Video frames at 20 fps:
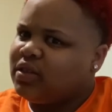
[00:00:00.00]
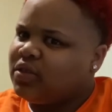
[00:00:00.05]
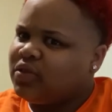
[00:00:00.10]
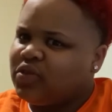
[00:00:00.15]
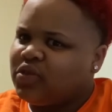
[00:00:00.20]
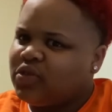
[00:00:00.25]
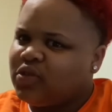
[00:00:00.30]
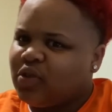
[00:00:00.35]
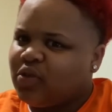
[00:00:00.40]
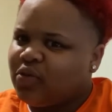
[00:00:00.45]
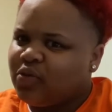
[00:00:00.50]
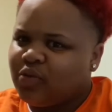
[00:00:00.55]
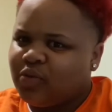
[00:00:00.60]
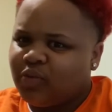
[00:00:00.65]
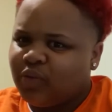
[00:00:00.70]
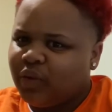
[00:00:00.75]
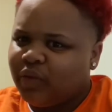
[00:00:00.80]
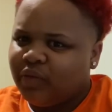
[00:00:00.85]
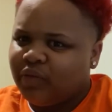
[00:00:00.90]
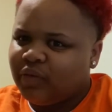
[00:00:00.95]
There's no,
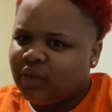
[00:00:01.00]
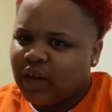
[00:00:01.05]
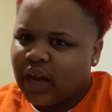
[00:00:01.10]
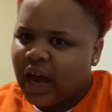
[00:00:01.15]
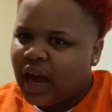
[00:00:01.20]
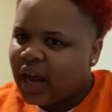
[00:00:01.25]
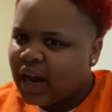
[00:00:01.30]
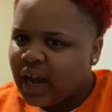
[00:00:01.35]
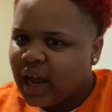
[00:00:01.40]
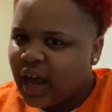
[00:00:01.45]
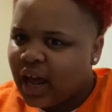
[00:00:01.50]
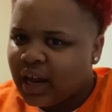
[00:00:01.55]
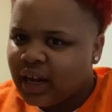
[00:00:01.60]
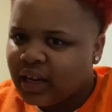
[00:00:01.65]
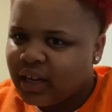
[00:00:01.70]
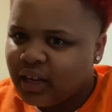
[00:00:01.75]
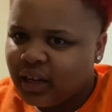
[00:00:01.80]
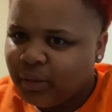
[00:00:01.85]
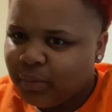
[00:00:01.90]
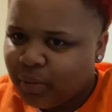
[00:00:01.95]
we've not had
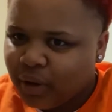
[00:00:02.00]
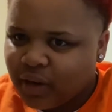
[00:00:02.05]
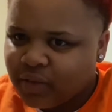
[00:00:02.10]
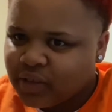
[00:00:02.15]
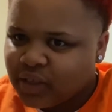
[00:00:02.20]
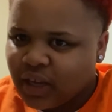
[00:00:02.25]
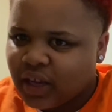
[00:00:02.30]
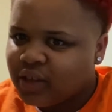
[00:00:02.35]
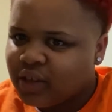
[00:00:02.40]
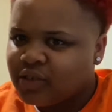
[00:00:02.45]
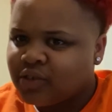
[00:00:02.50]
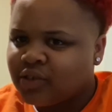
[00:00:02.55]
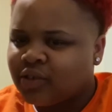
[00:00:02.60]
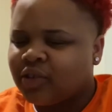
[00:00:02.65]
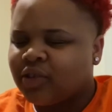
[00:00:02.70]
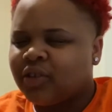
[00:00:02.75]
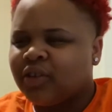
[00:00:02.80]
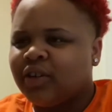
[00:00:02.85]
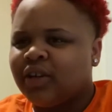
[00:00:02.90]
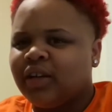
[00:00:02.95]
any breast
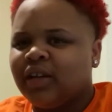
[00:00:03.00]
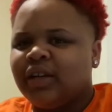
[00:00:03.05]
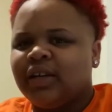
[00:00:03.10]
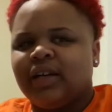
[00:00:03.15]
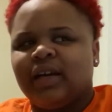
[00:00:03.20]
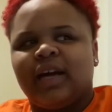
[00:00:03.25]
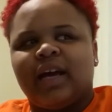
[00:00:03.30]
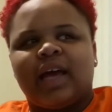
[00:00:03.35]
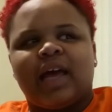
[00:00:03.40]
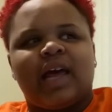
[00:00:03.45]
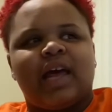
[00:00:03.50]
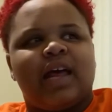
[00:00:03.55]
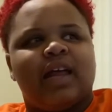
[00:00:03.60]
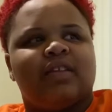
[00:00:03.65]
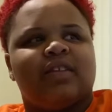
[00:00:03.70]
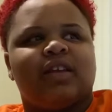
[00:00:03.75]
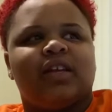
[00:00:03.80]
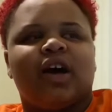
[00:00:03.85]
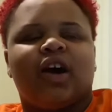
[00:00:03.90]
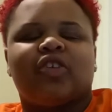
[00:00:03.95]
cancer.
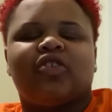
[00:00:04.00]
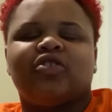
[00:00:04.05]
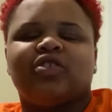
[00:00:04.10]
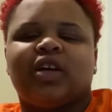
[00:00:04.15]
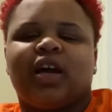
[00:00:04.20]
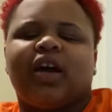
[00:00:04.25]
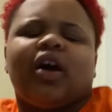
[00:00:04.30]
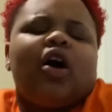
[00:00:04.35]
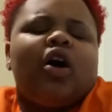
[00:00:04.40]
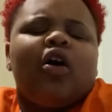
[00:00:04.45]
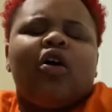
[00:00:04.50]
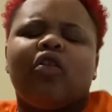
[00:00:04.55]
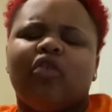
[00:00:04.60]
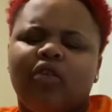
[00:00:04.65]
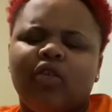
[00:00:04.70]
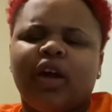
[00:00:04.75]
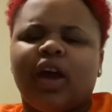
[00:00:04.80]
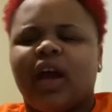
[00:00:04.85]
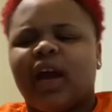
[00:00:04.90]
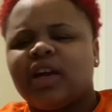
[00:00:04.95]
And the doctor's like, oh,
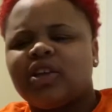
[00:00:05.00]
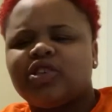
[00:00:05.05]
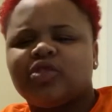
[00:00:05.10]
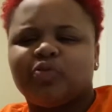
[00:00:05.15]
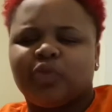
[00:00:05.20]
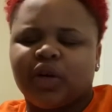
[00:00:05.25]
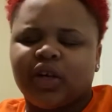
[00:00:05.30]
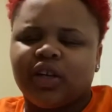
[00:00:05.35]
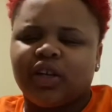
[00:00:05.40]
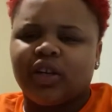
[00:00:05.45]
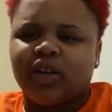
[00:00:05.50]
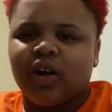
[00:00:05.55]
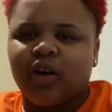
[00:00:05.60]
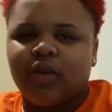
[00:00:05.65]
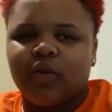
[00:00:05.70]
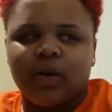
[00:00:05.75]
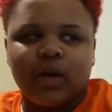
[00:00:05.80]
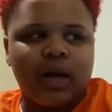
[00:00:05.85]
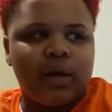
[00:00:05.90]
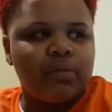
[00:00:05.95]
okay, I just wanted to
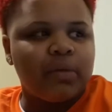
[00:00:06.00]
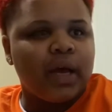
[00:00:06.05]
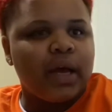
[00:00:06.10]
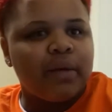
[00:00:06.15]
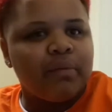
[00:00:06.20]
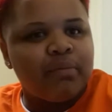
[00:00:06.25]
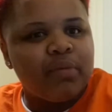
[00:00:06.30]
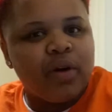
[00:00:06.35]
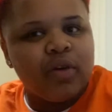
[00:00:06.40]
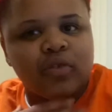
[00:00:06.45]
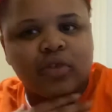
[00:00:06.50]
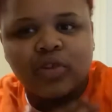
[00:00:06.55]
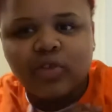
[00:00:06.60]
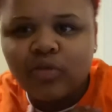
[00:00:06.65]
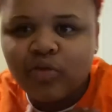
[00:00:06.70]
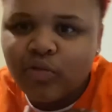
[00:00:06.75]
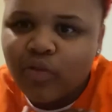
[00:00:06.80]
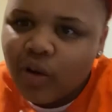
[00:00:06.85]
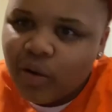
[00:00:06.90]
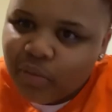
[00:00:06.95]
know. And I'm like, bro,
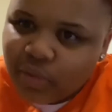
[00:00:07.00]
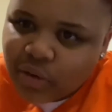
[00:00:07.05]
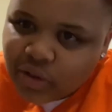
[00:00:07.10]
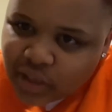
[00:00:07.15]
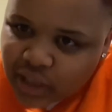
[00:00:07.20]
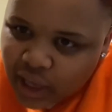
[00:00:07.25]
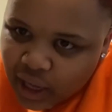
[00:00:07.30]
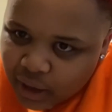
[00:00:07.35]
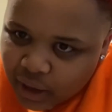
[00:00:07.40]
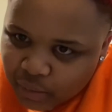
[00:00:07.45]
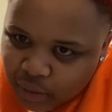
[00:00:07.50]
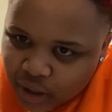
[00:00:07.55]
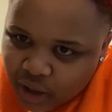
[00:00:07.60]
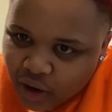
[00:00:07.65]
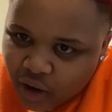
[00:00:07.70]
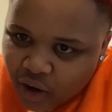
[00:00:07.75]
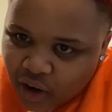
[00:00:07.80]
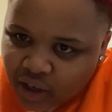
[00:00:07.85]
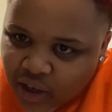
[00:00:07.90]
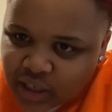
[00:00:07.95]
you almost gave me a
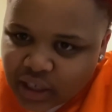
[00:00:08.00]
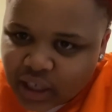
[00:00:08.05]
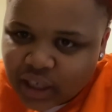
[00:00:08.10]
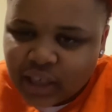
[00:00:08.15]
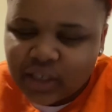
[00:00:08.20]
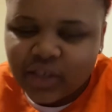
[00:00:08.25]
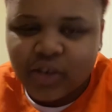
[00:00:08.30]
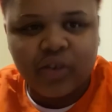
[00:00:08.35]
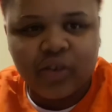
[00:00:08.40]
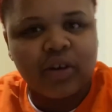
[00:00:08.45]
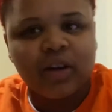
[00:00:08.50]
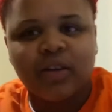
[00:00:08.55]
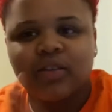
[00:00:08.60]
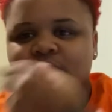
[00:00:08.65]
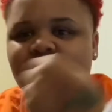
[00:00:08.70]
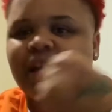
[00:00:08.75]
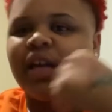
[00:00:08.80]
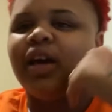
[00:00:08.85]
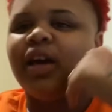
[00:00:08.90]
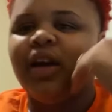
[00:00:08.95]
heart attack. I told her, I was
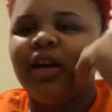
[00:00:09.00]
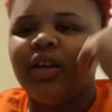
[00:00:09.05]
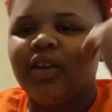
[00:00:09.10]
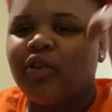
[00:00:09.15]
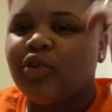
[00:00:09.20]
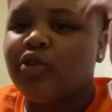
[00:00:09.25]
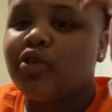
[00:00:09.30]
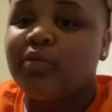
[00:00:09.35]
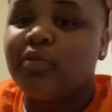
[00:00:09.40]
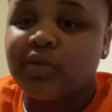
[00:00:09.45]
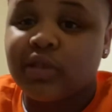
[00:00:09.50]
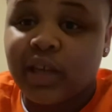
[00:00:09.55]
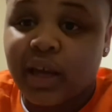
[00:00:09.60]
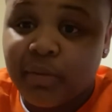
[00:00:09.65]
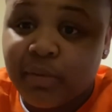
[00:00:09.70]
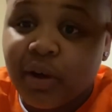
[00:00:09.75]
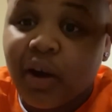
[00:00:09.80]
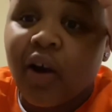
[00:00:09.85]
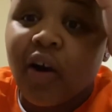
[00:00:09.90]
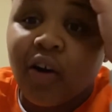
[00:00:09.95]
like, yo, you almost gave
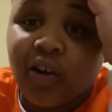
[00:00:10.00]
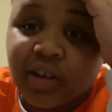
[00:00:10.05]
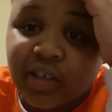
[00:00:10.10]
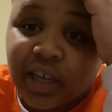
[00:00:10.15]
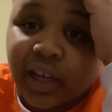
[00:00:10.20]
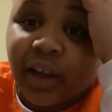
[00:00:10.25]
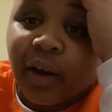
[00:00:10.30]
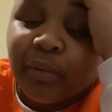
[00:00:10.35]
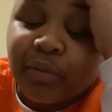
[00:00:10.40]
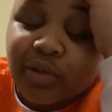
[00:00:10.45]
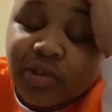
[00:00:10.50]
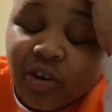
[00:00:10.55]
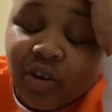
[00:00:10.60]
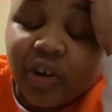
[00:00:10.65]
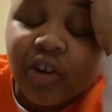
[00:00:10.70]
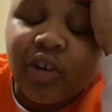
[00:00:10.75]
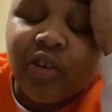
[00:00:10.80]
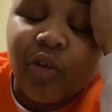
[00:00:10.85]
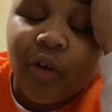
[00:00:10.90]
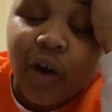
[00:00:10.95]
me a heart attack. I almost
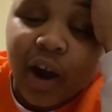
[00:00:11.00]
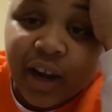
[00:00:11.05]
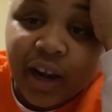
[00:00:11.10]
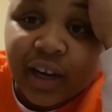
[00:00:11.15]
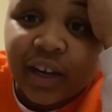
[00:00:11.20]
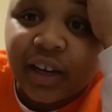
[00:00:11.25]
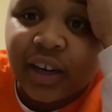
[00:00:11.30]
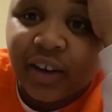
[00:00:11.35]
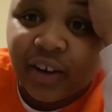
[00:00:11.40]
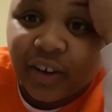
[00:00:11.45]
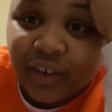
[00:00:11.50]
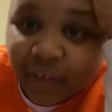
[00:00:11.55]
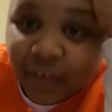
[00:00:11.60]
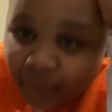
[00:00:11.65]
started crying here.